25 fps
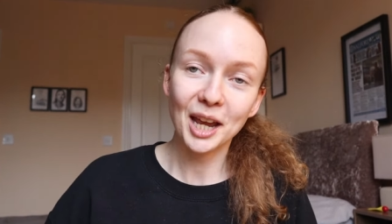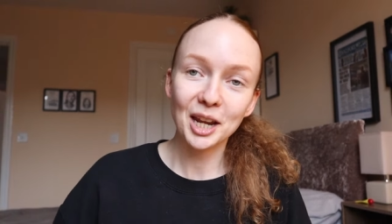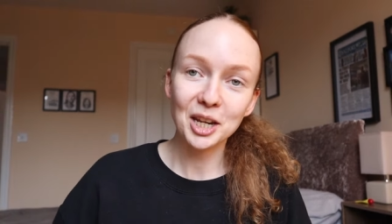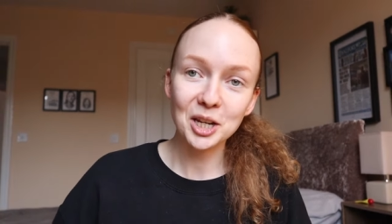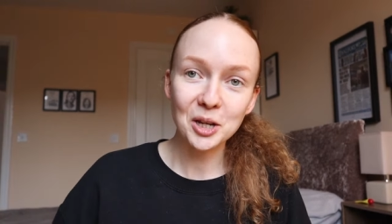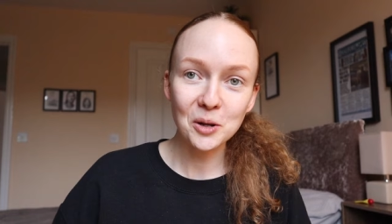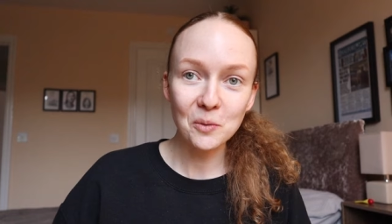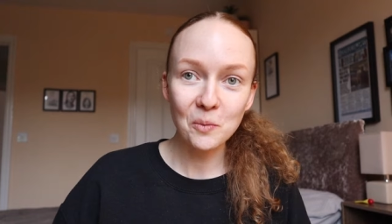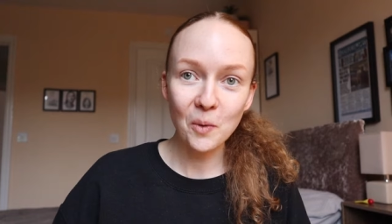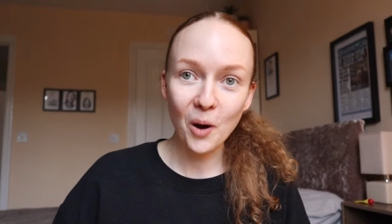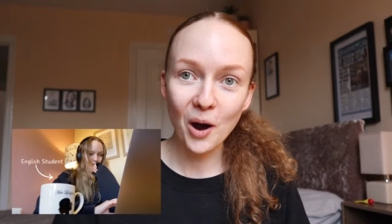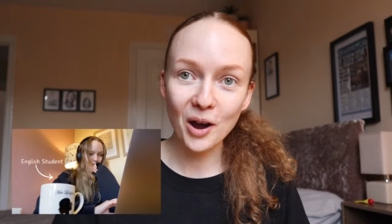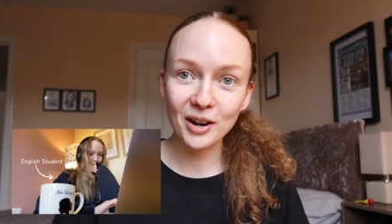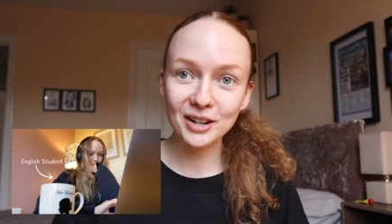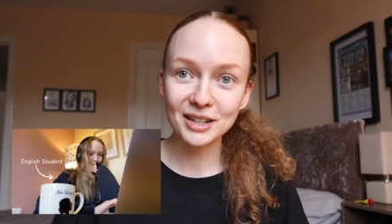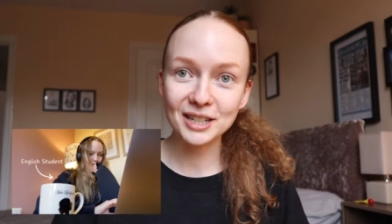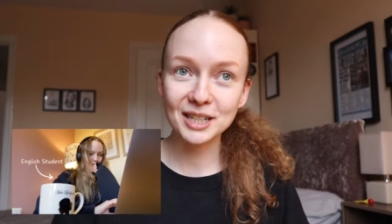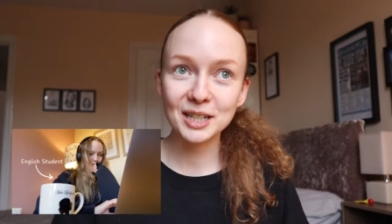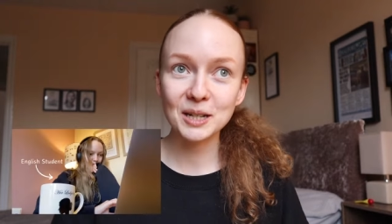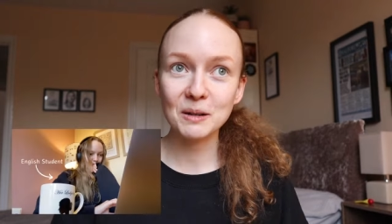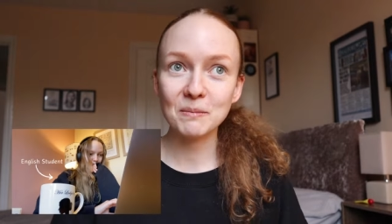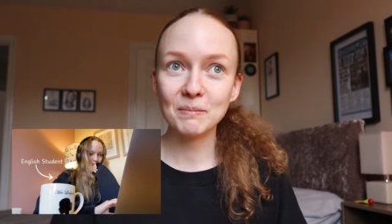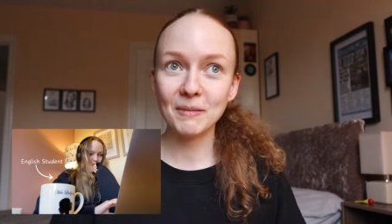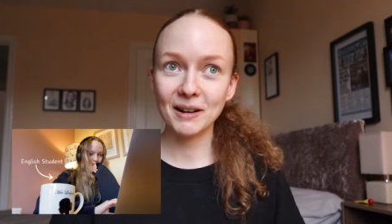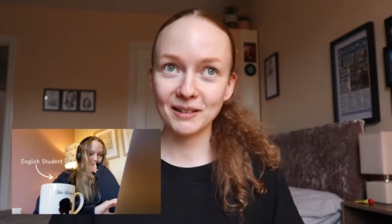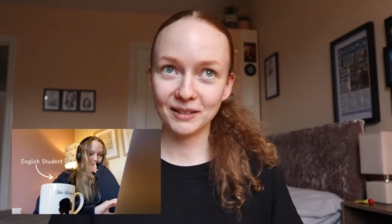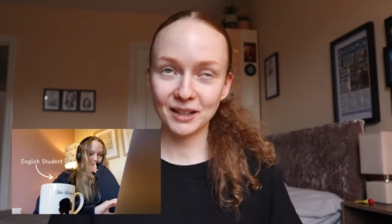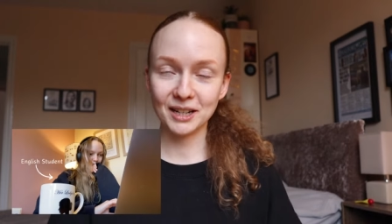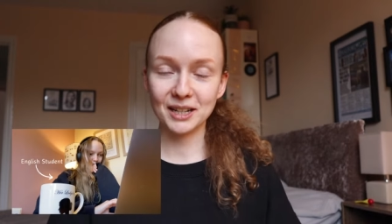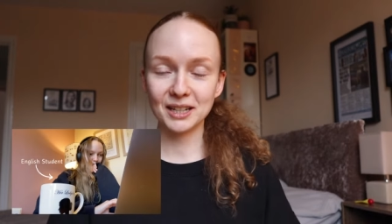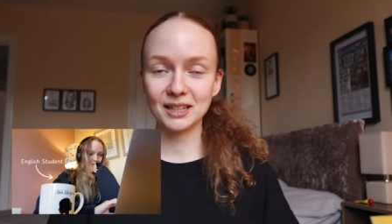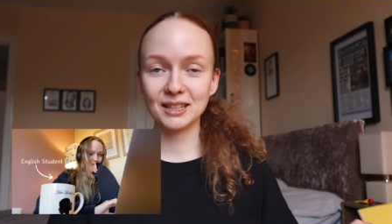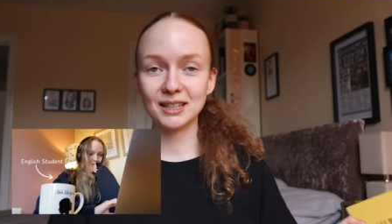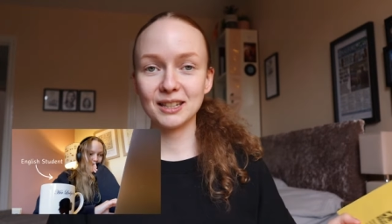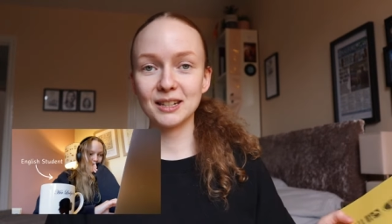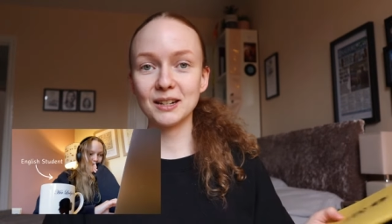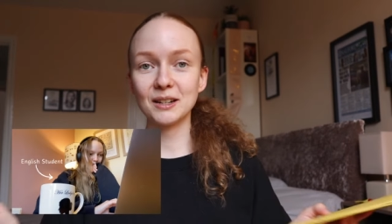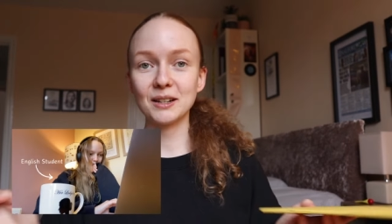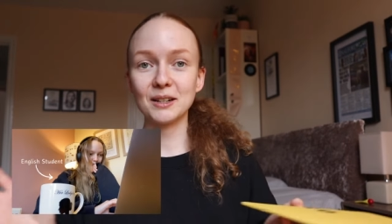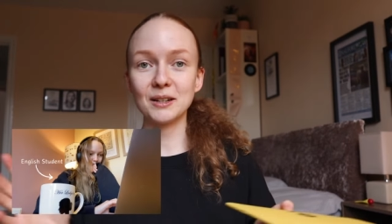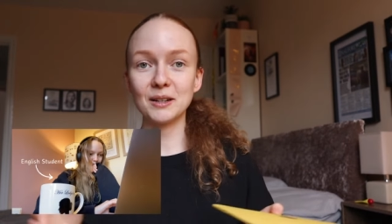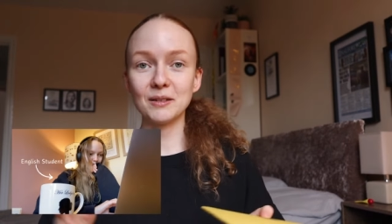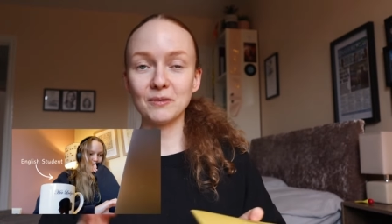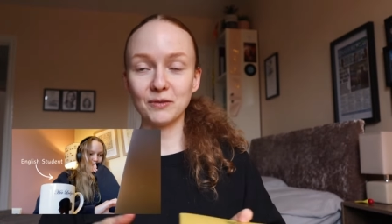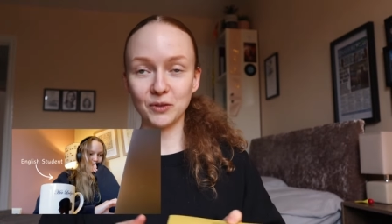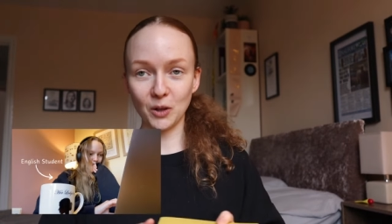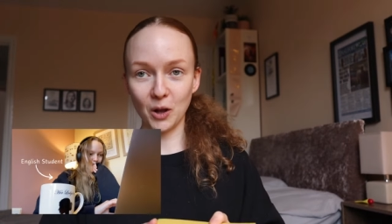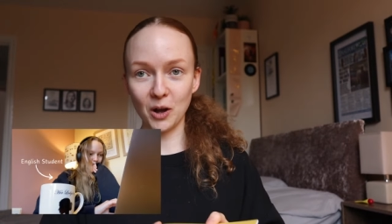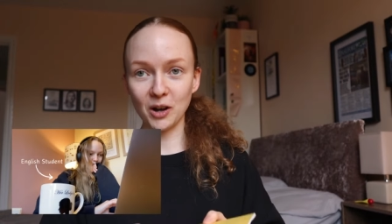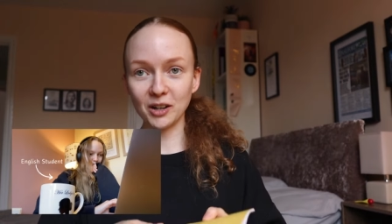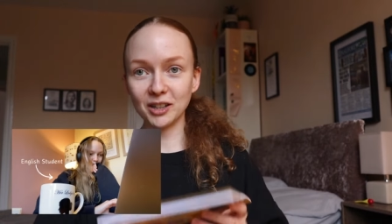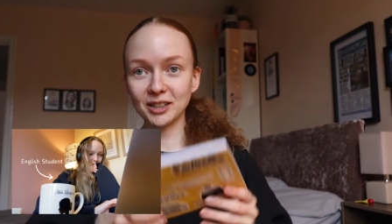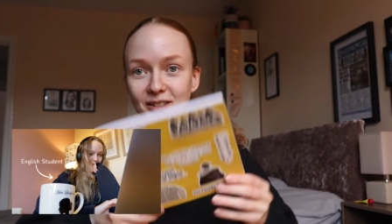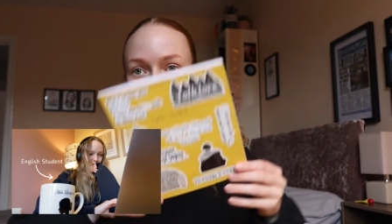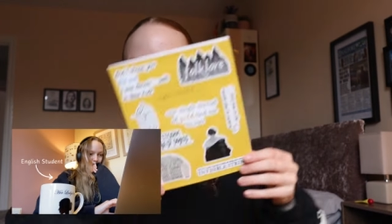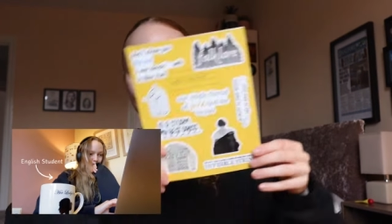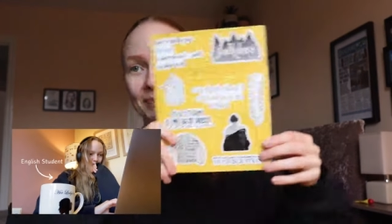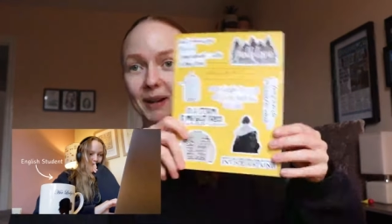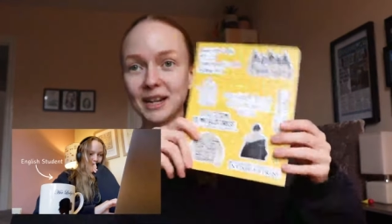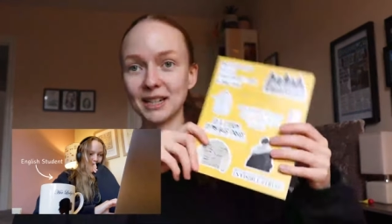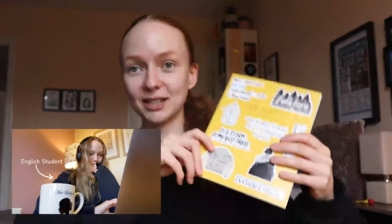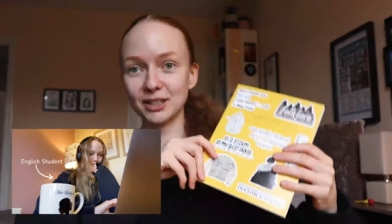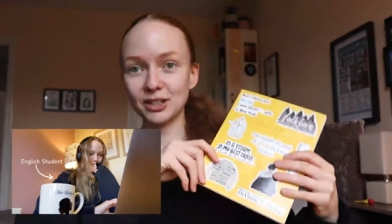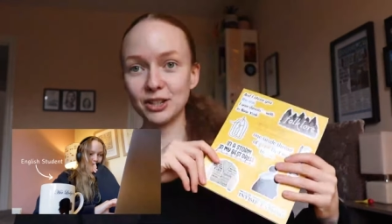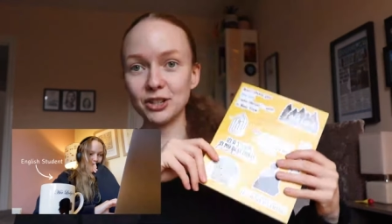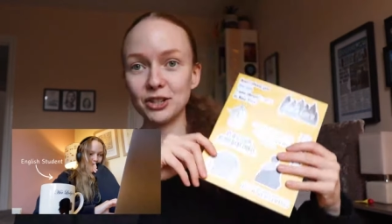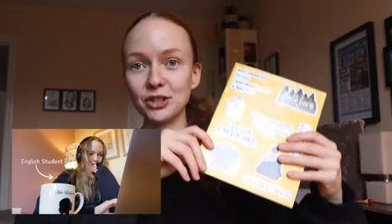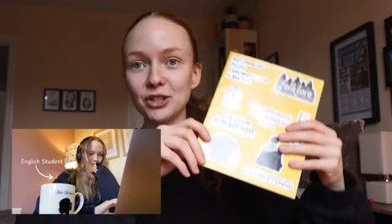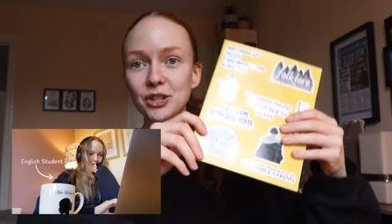and you watched my last vlog, master's